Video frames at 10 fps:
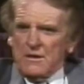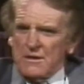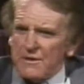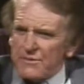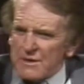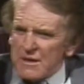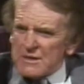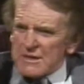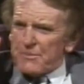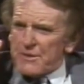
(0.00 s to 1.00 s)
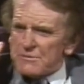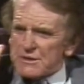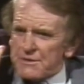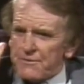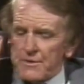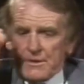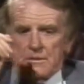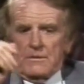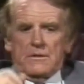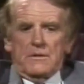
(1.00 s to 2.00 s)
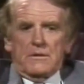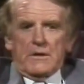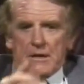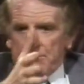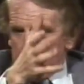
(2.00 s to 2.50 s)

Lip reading: Never. Something was different. Had